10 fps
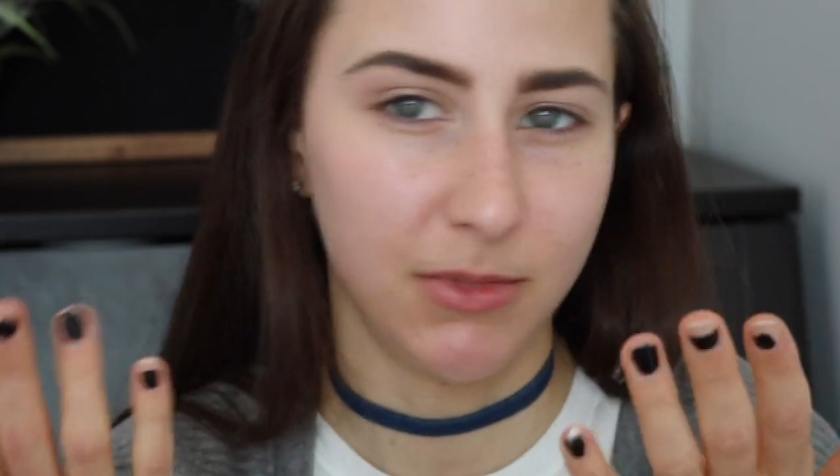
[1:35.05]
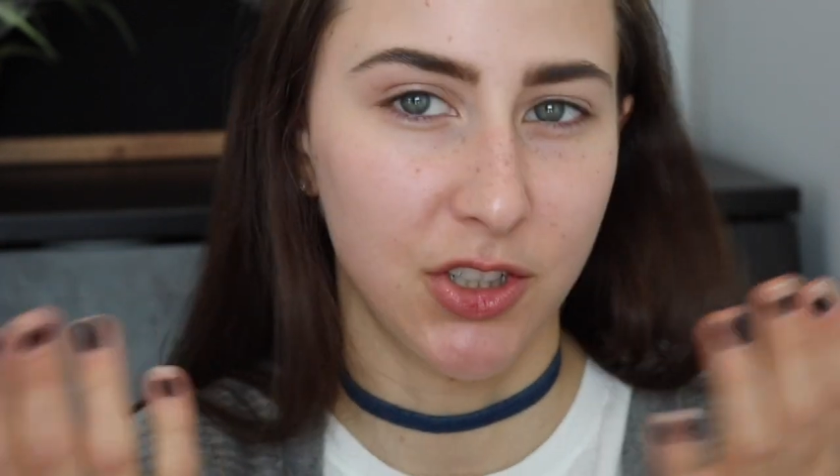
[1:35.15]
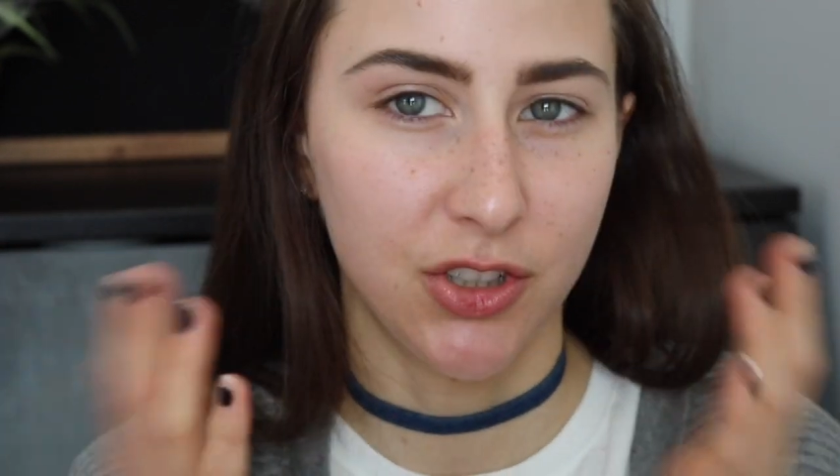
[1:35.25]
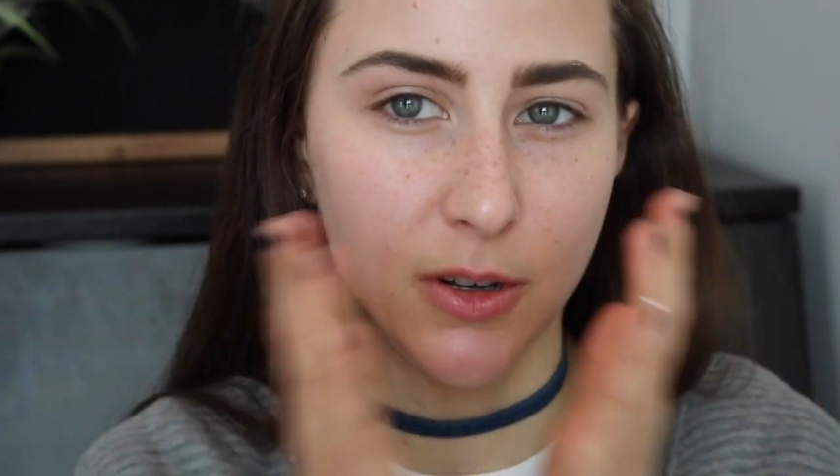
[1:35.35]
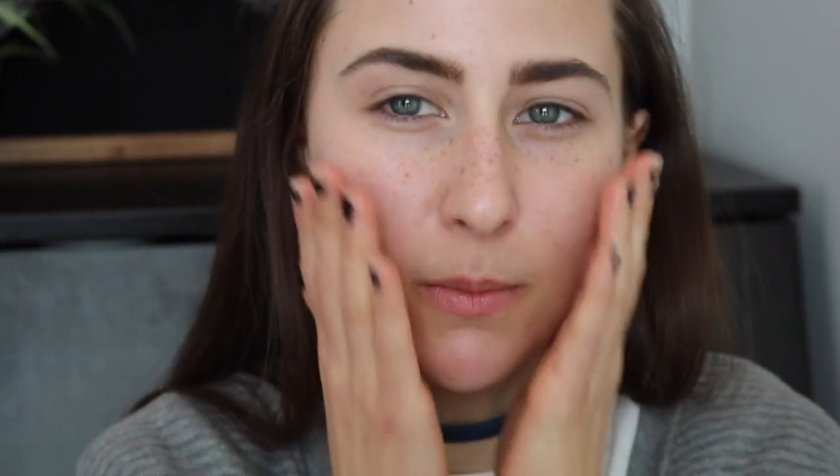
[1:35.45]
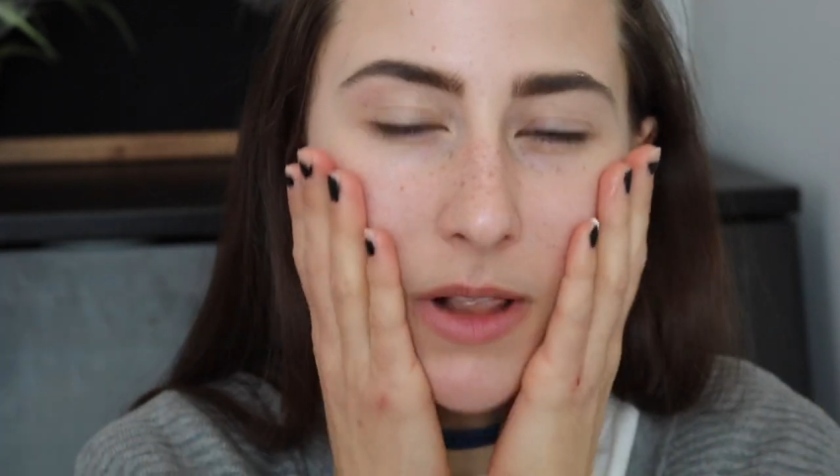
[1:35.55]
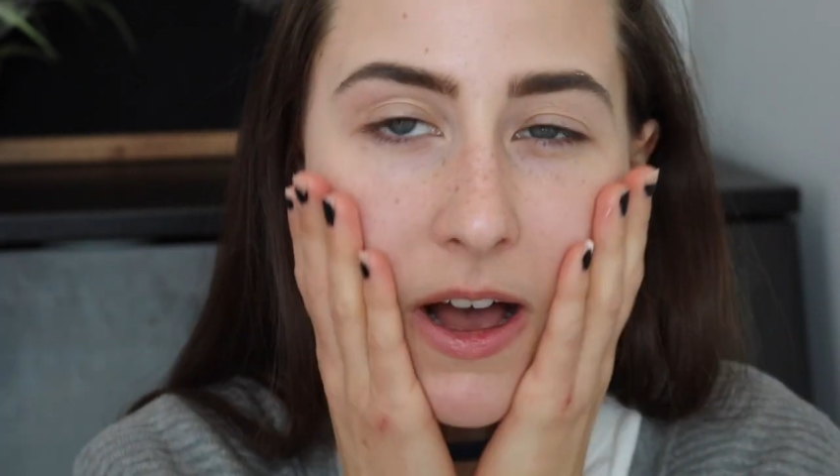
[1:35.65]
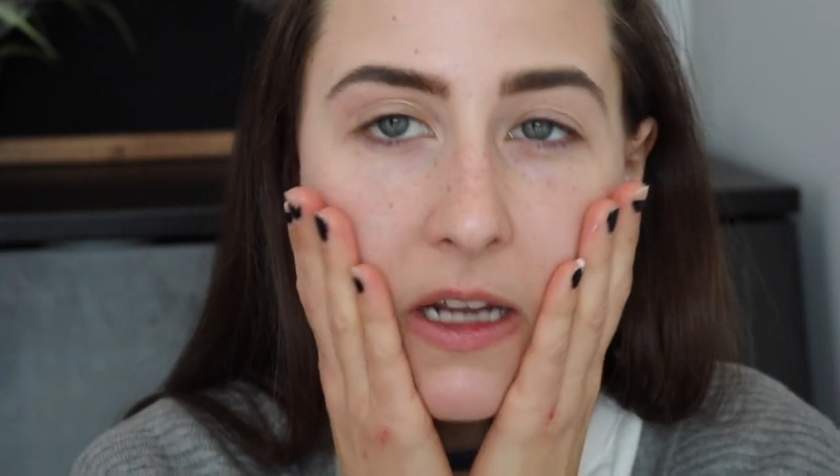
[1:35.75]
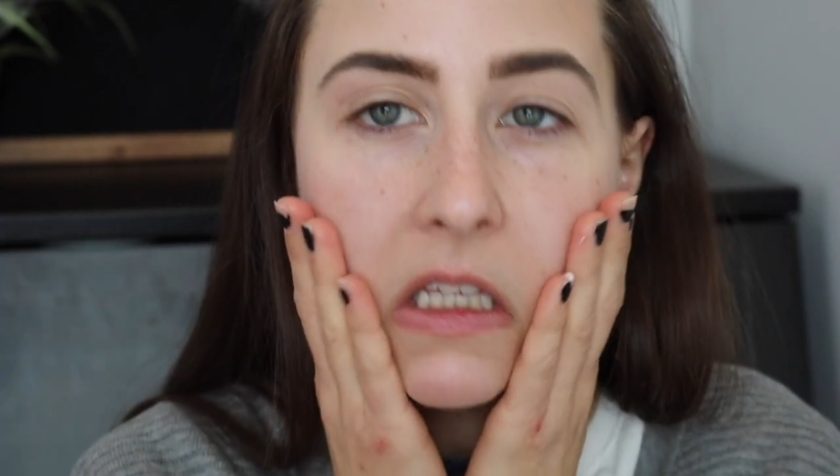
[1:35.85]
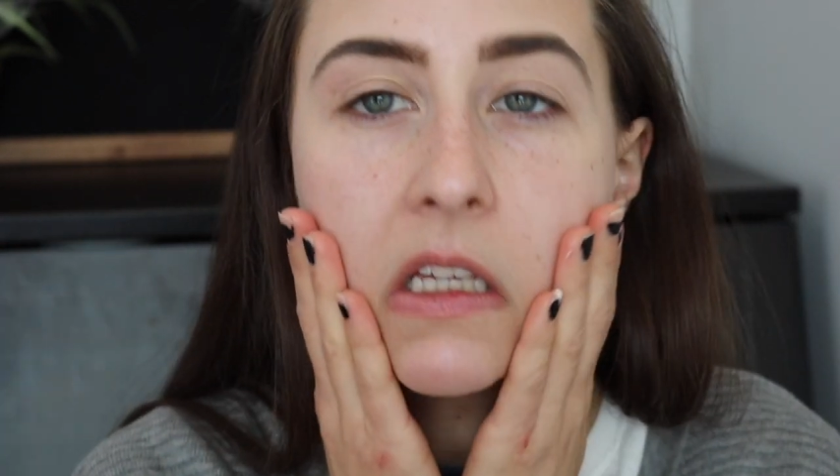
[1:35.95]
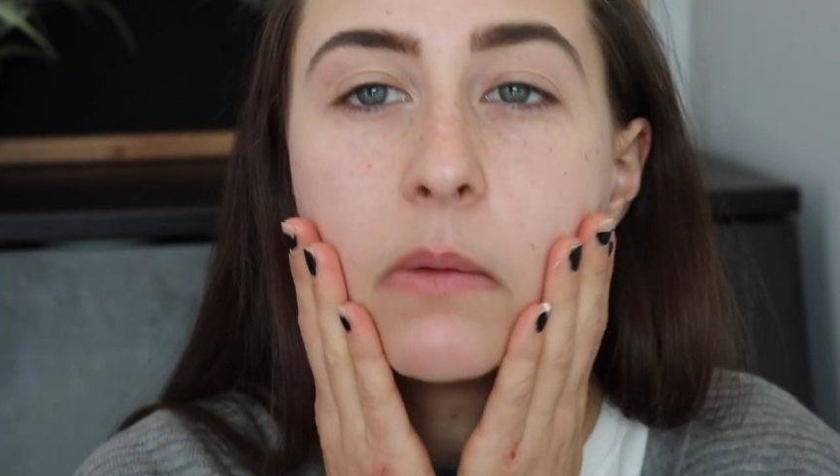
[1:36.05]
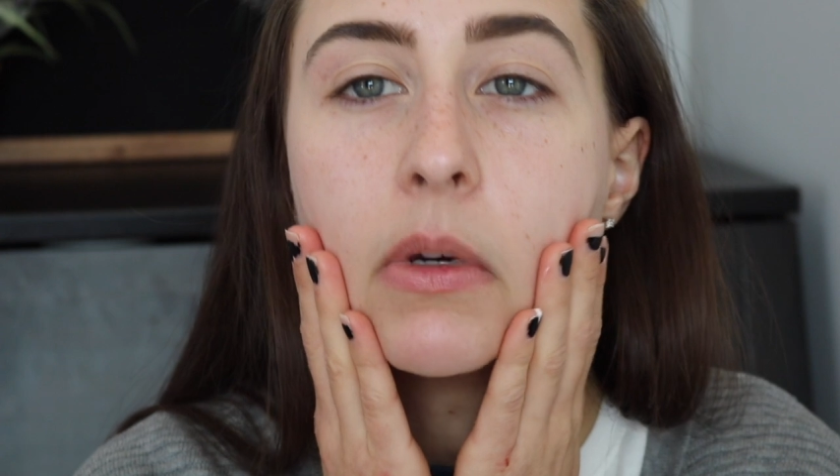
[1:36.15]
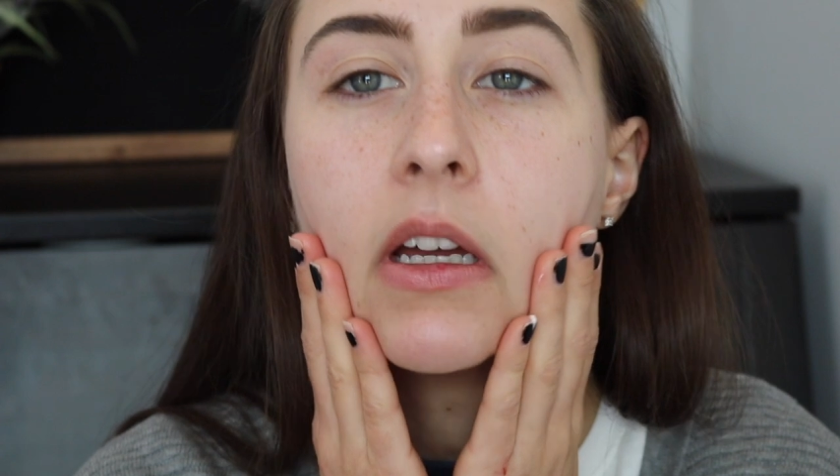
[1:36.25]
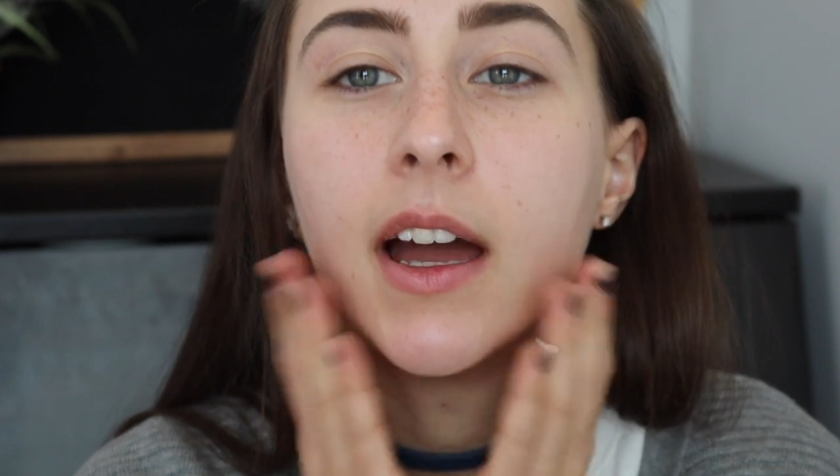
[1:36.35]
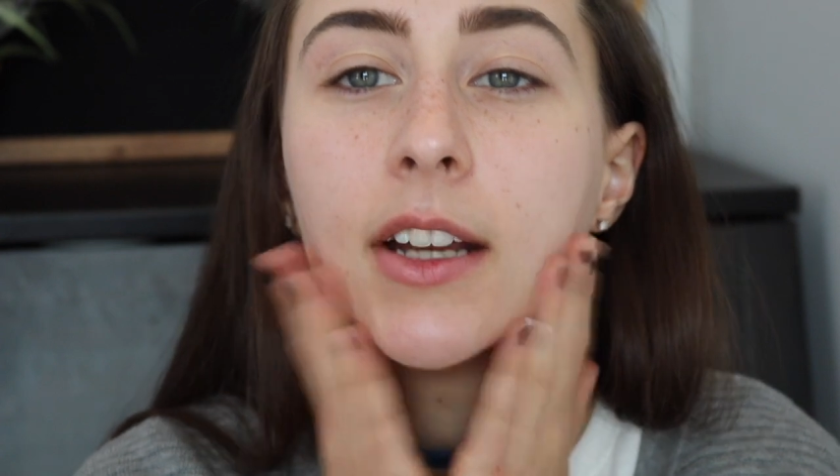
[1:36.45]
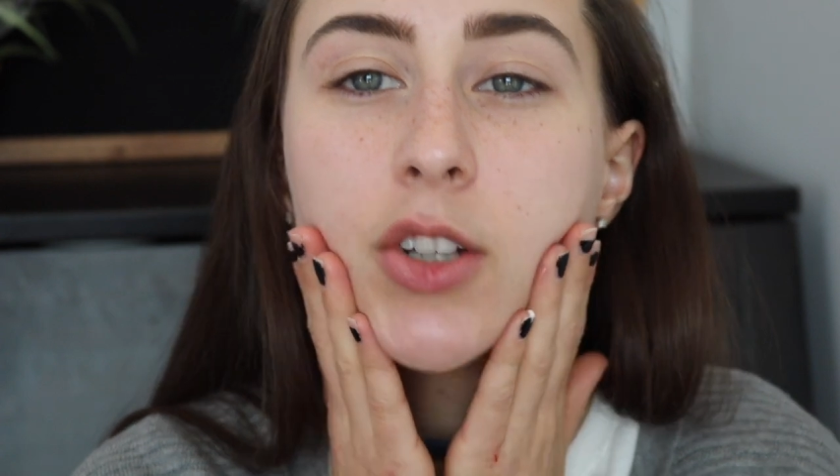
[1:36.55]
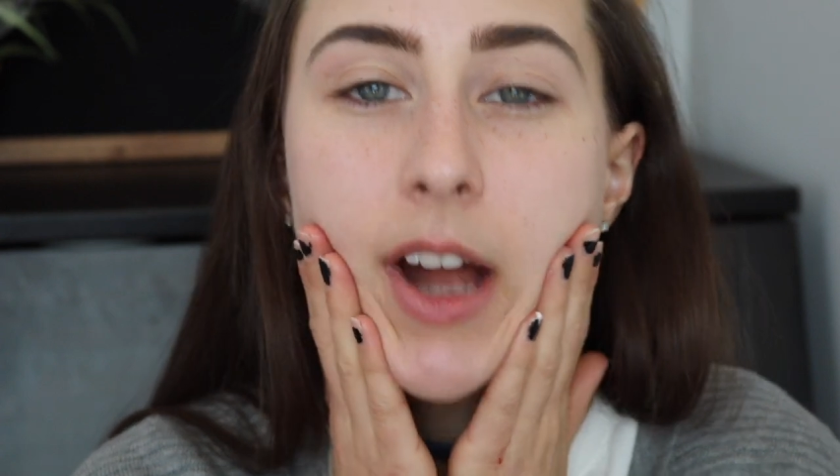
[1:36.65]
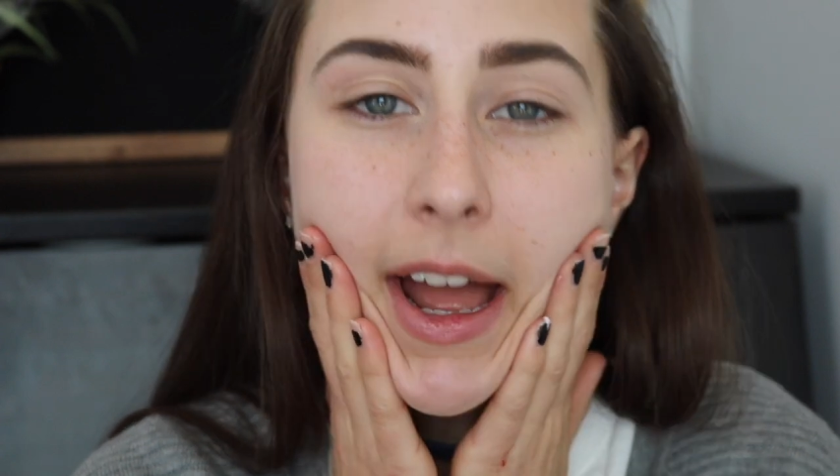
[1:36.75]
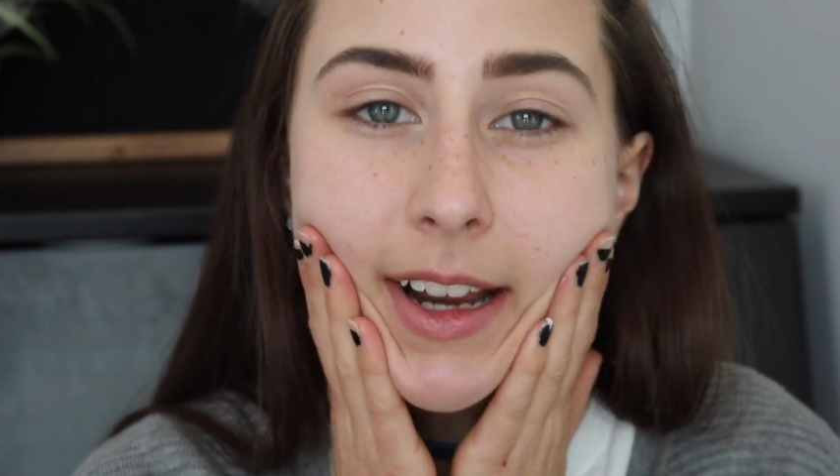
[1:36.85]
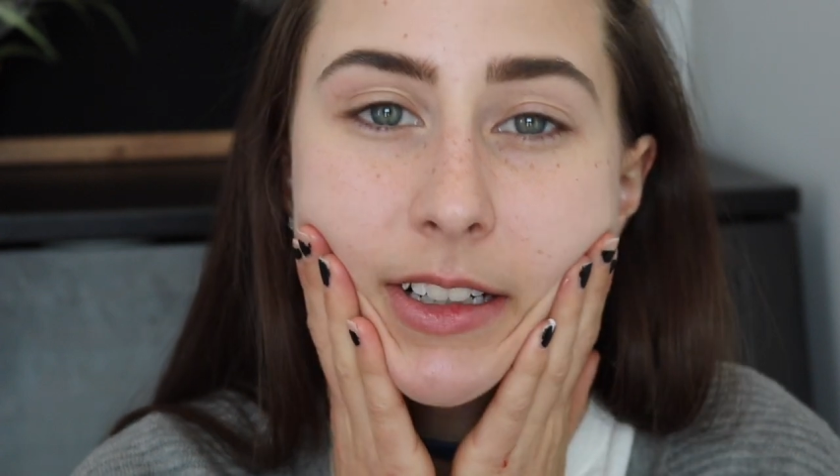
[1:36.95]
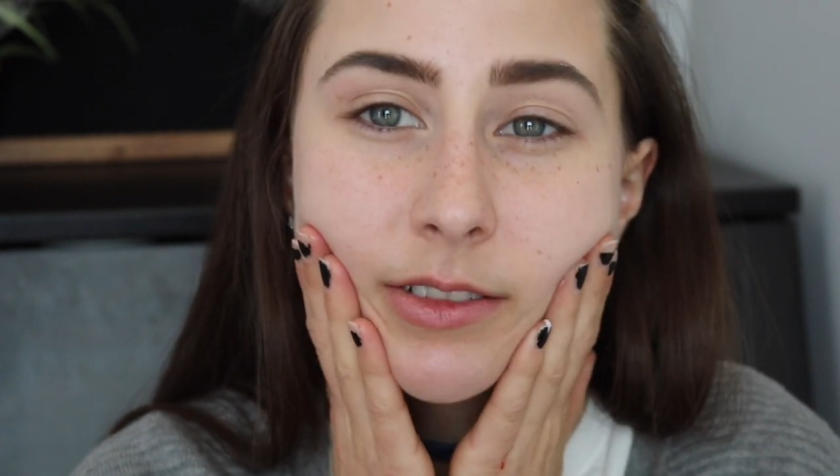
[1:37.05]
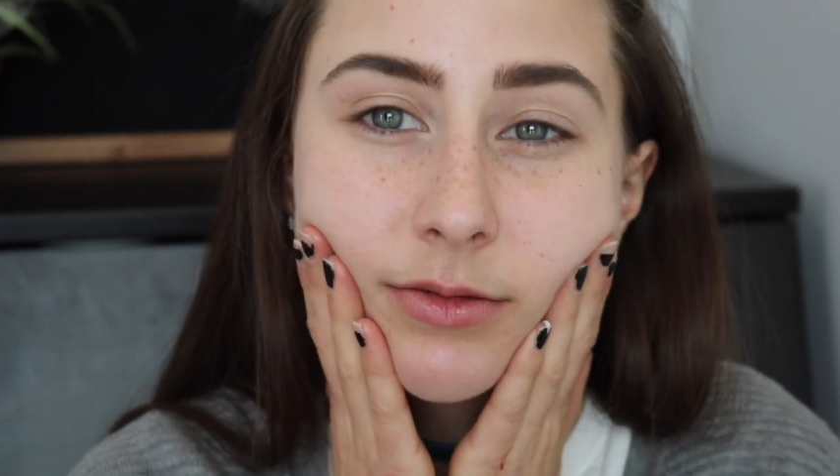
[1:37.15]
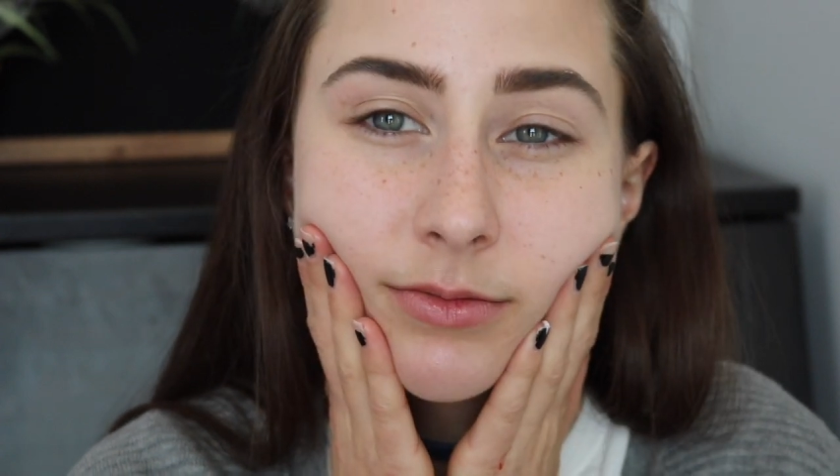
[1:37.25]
They're so blocky, but I tried.